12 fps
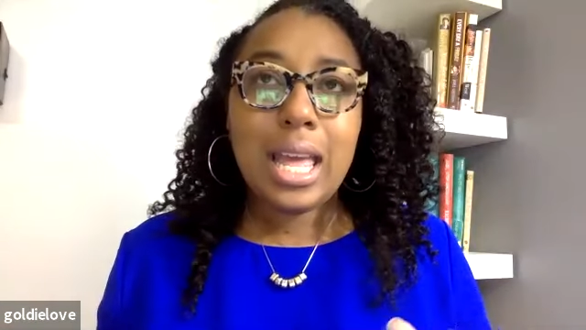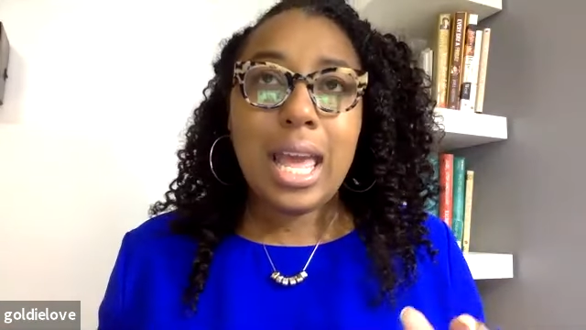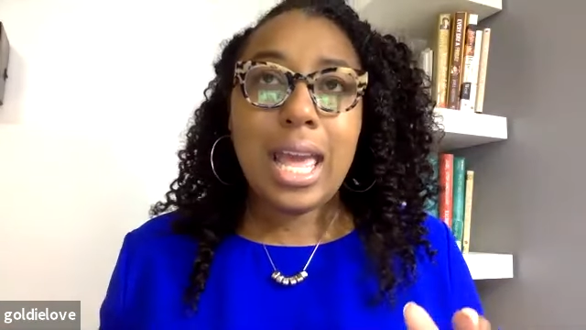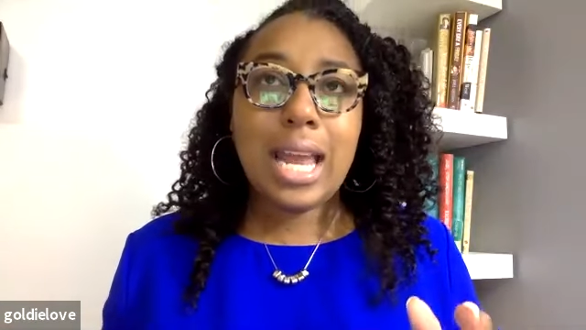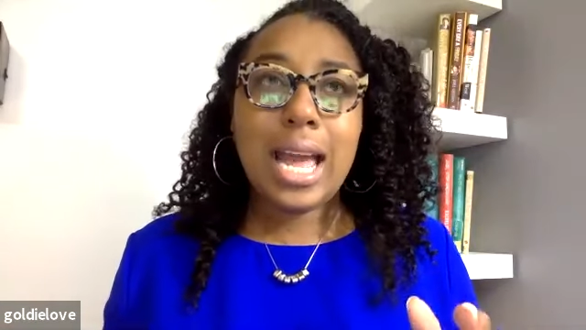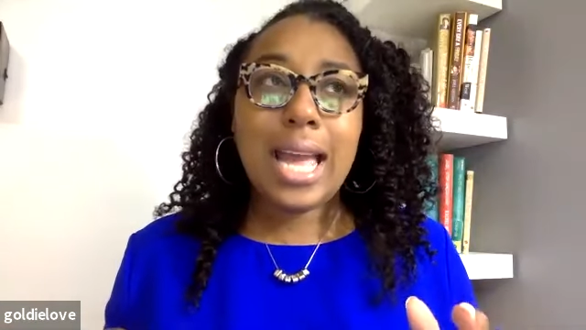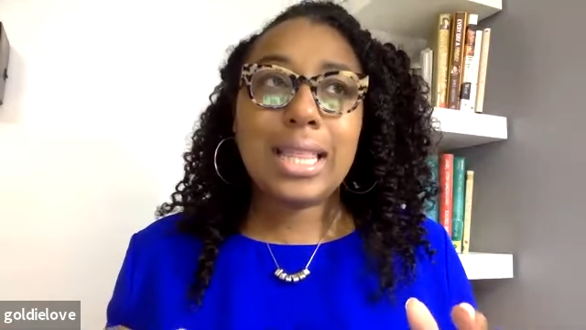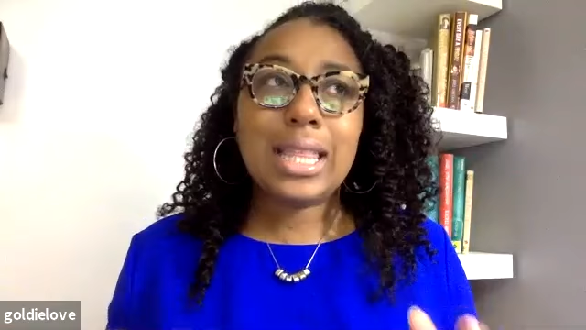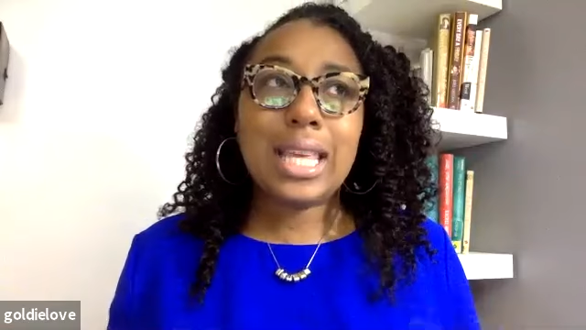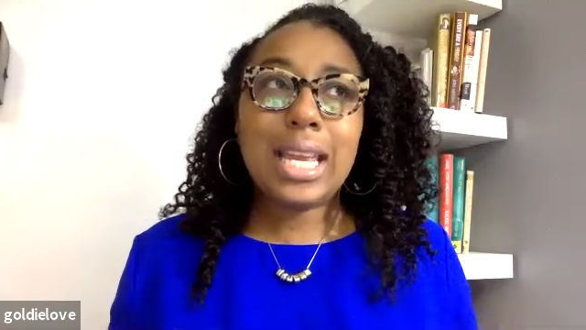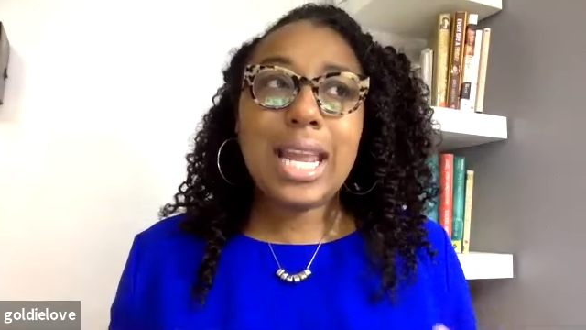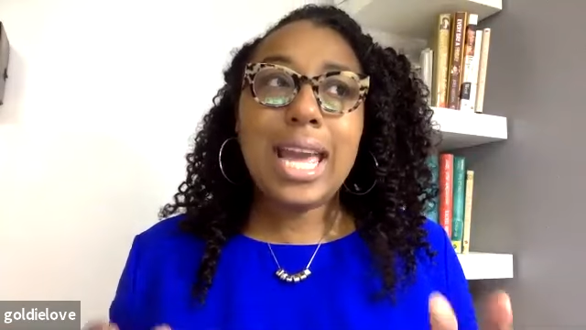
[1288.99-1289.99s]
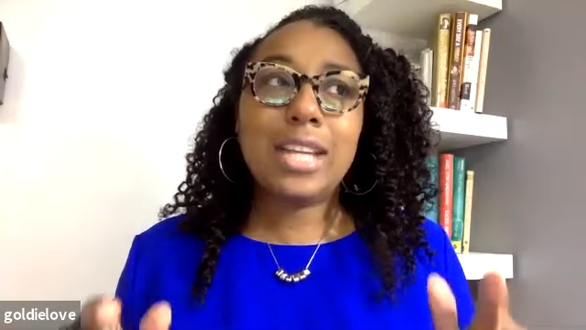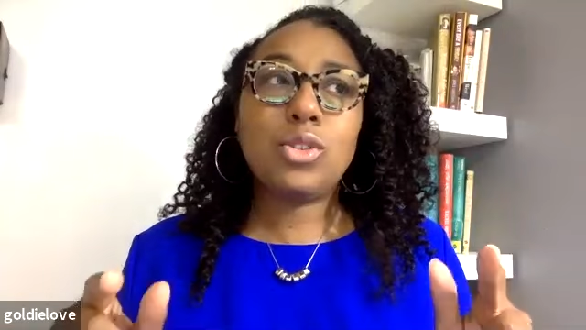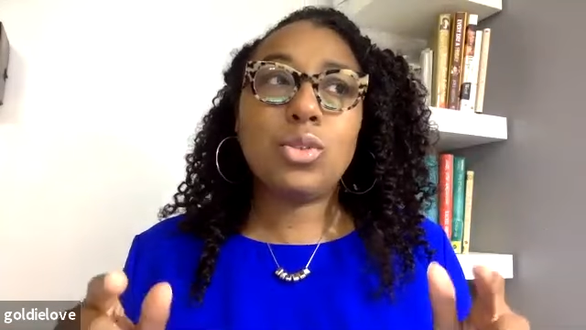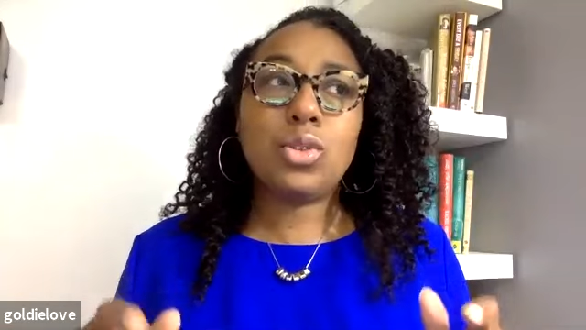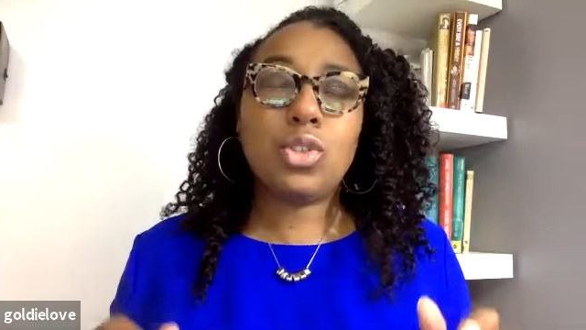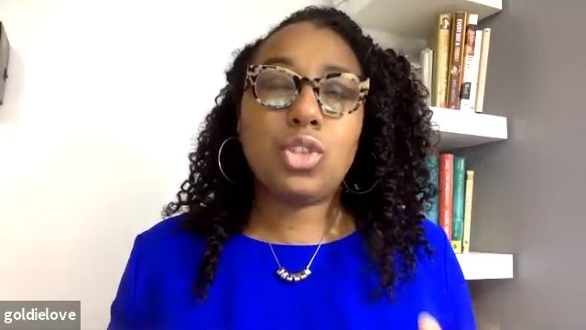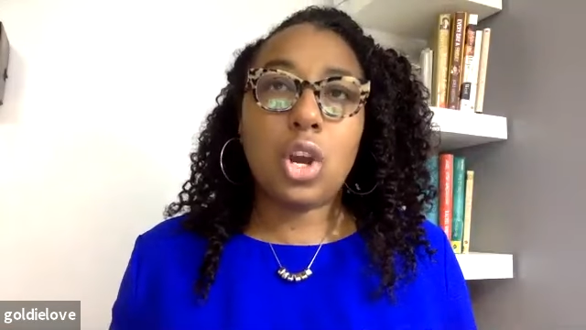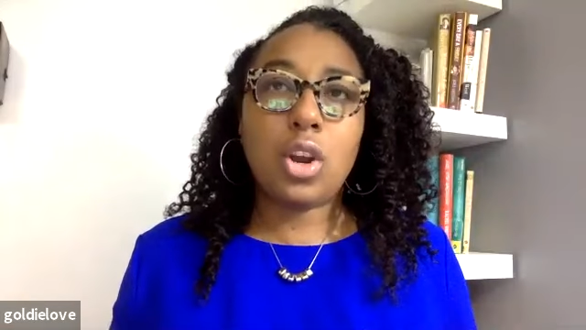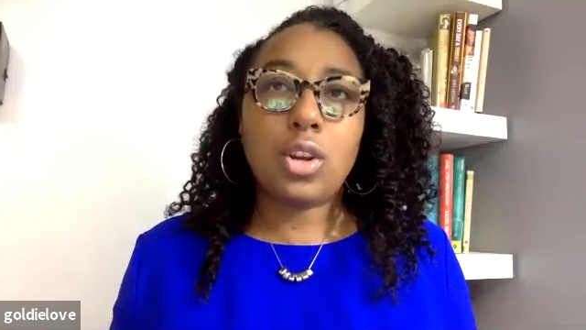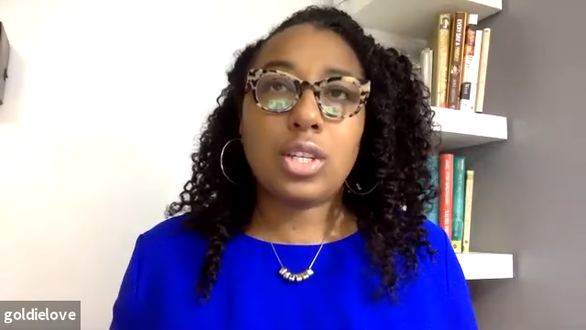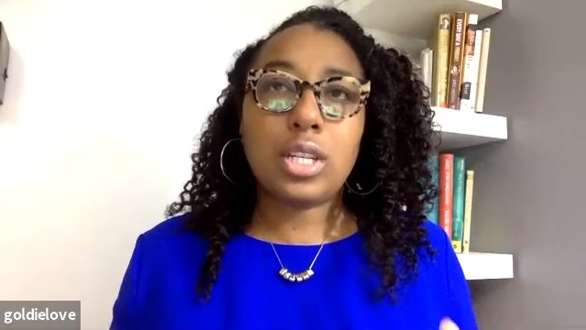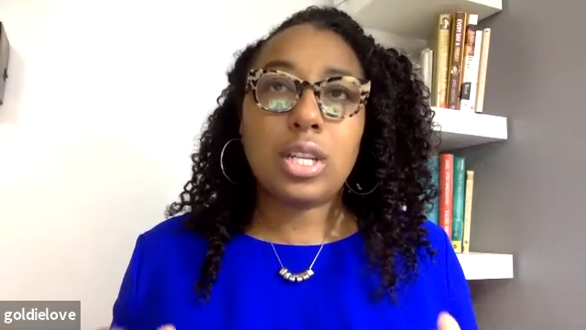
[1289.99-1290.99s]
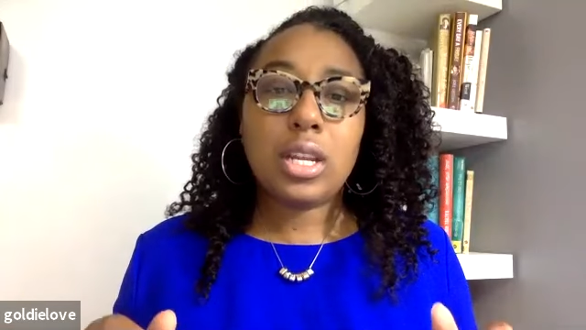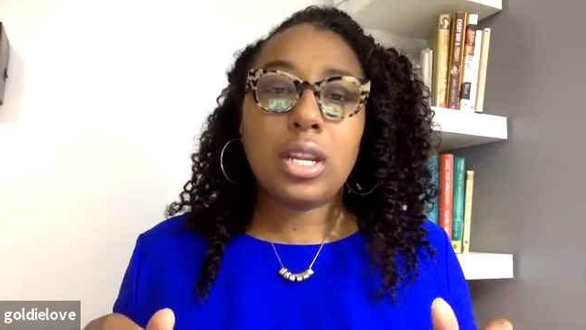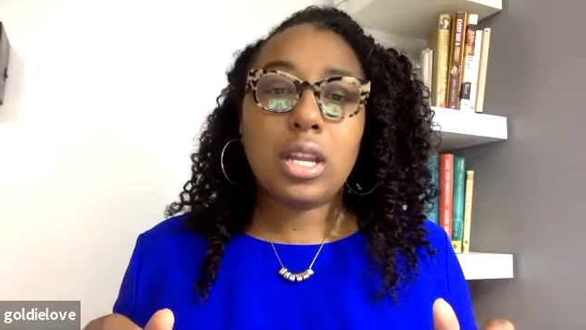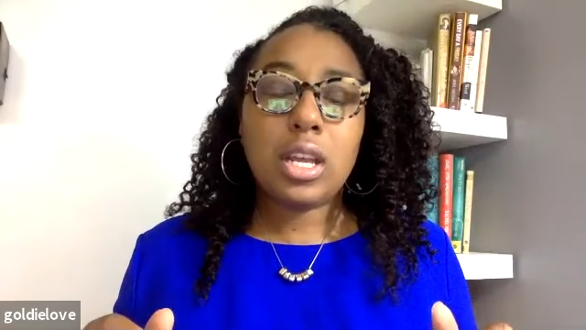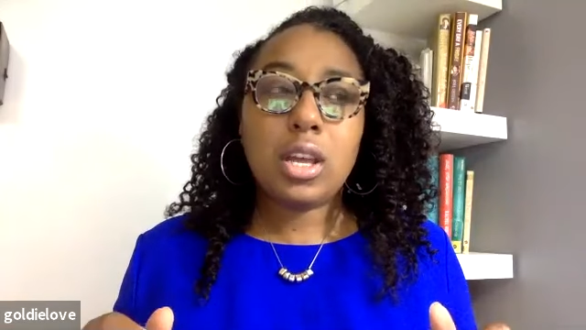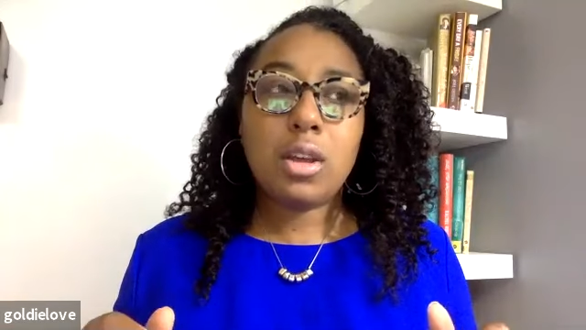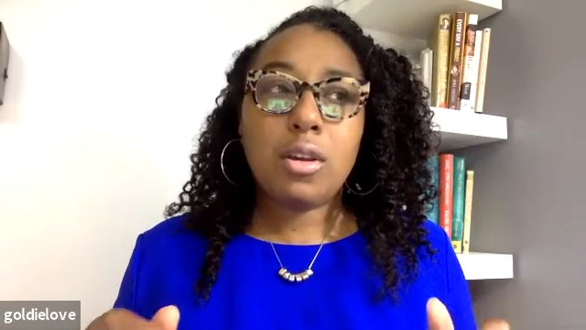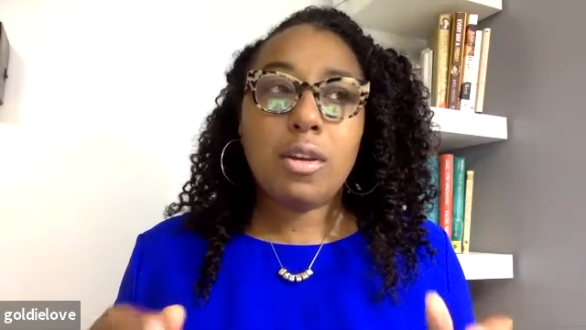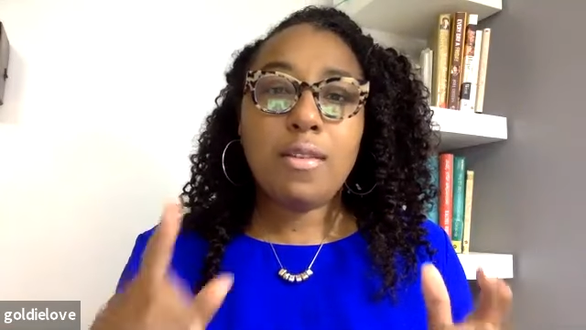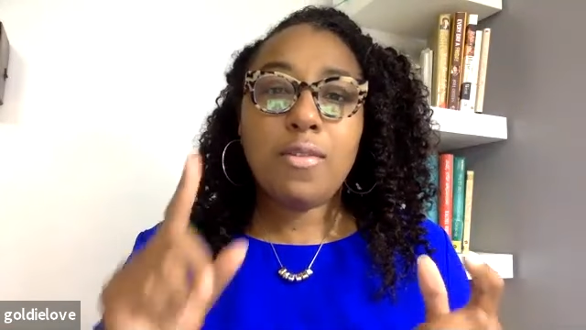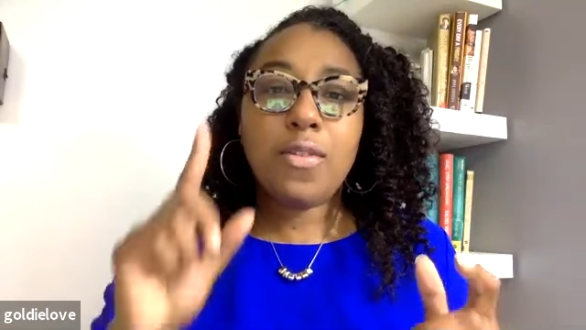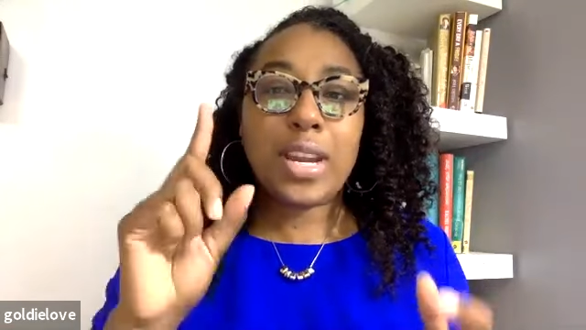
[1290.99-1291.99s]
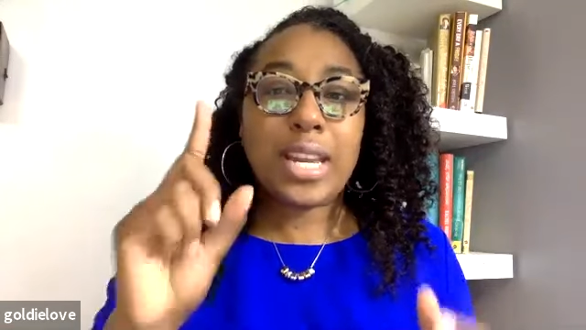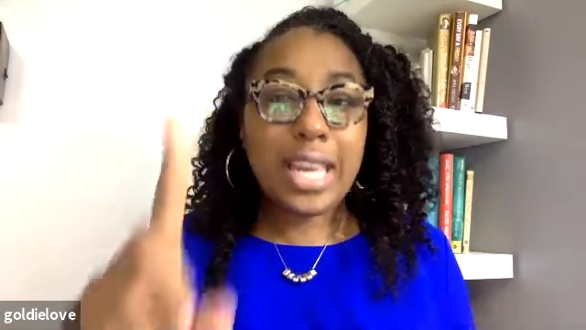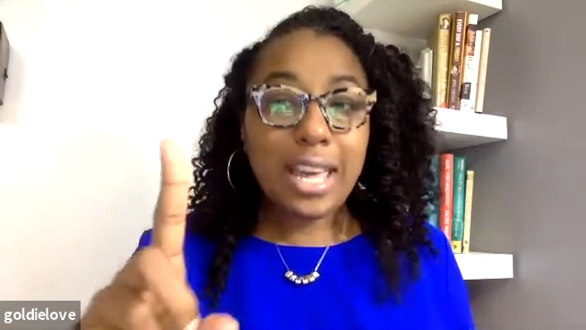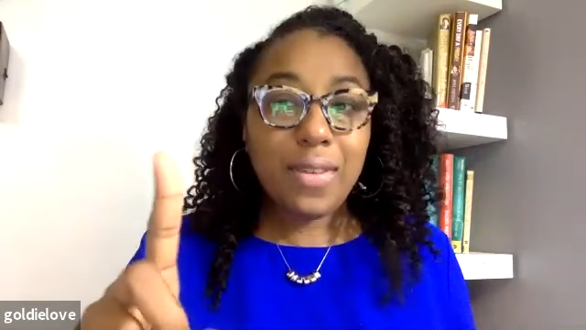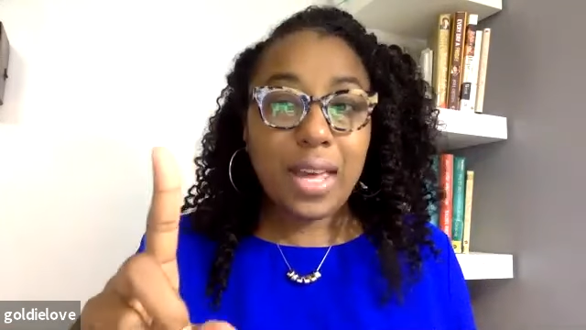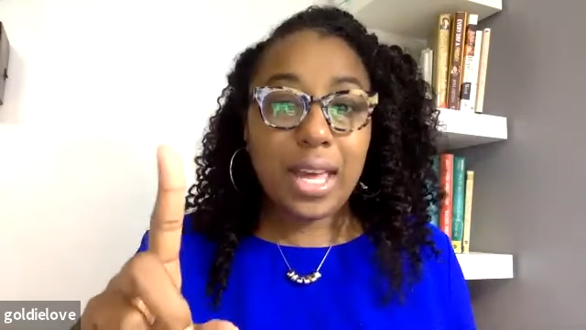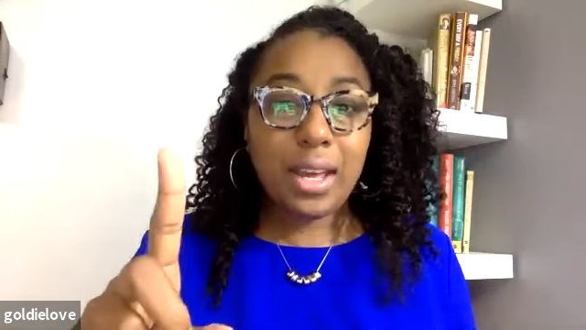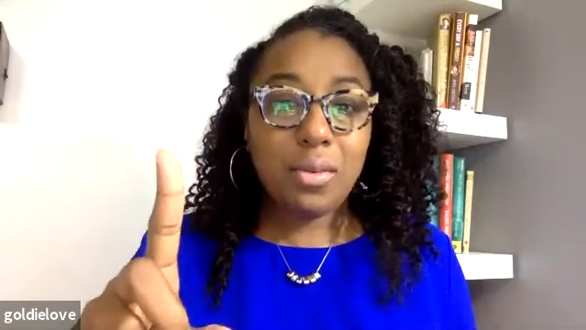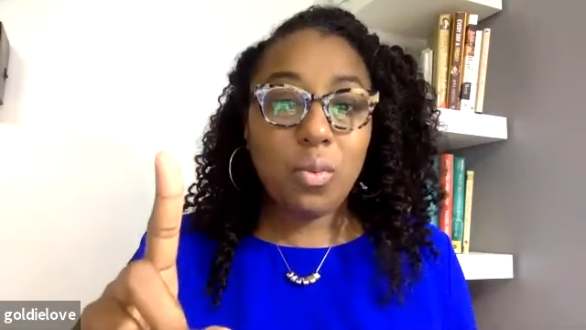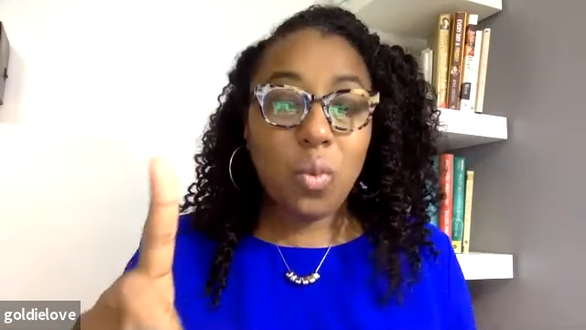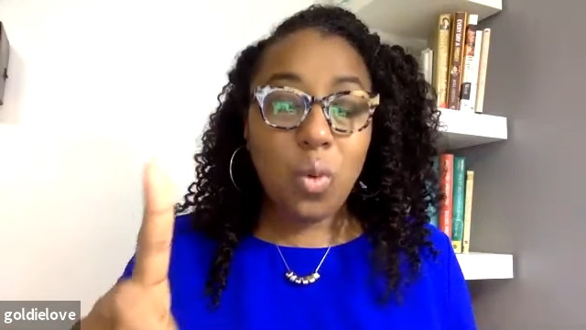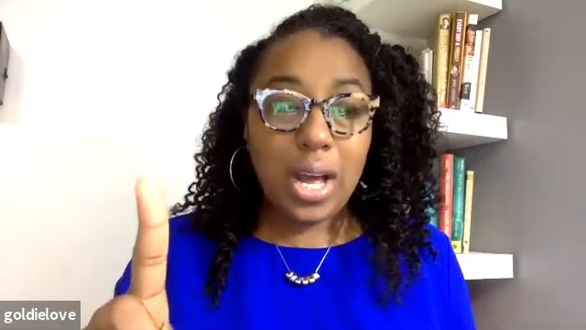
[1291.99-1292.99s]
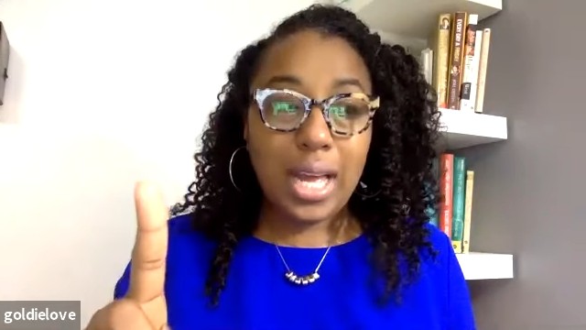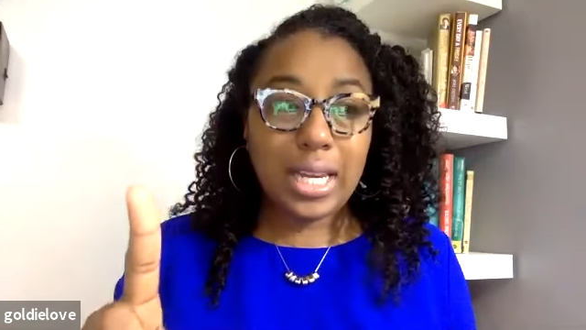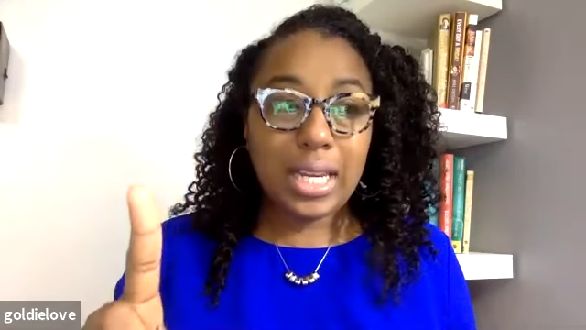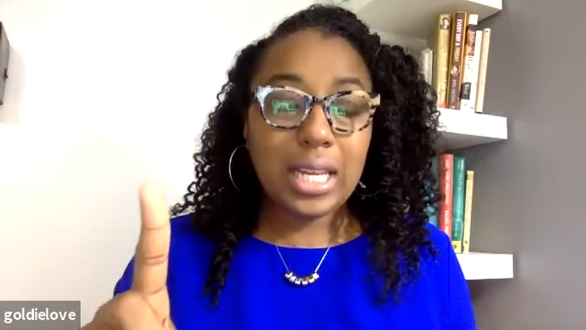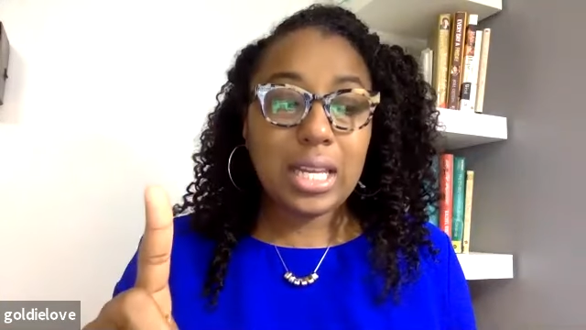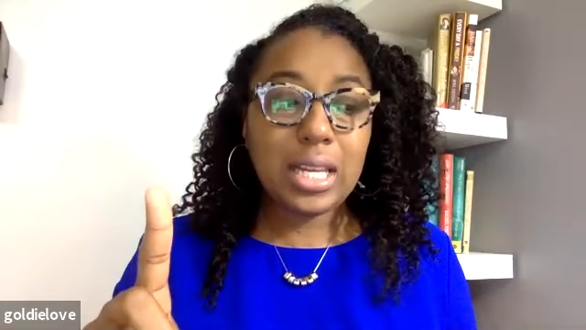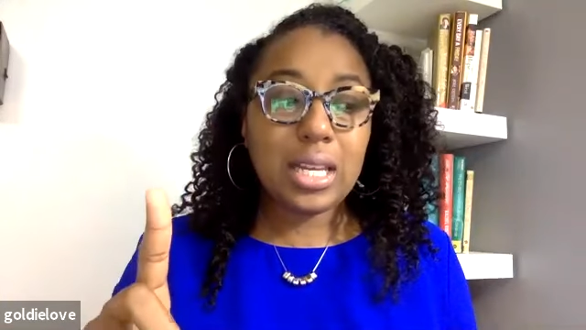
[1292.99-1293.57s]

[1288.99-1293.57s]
And I then had to start forgiving one,